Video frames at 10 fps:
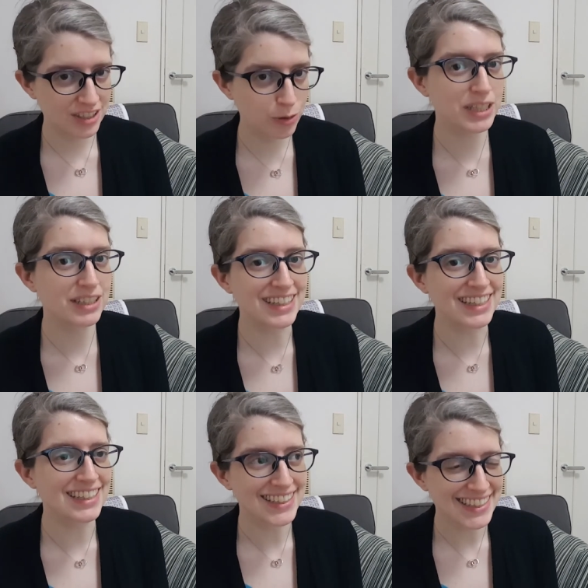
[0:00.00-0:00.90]

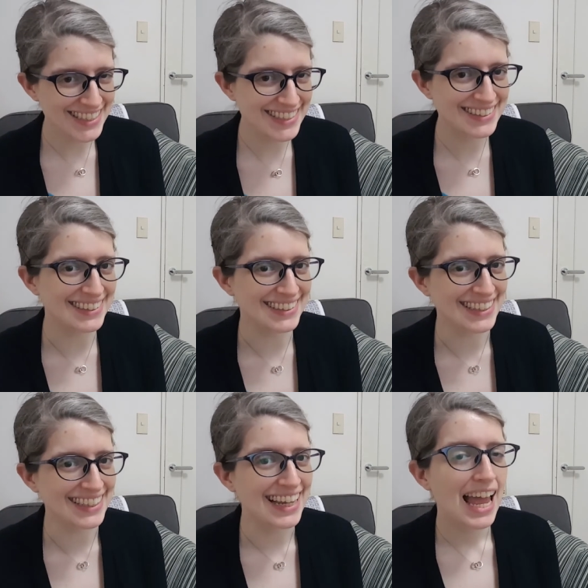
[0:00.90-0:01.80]
quickly,
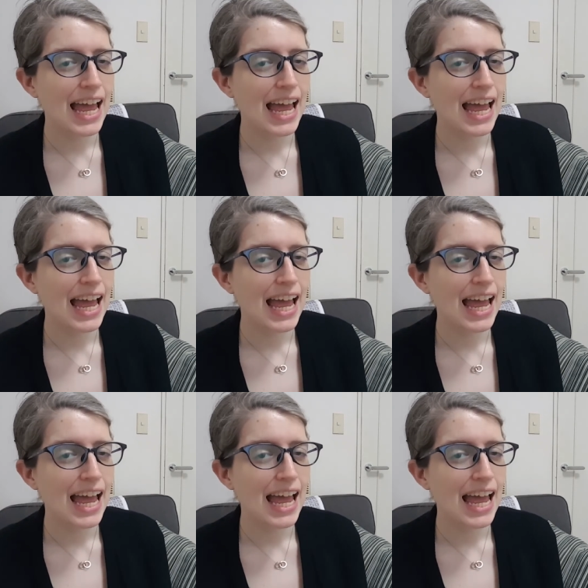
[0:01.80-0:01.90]
easily.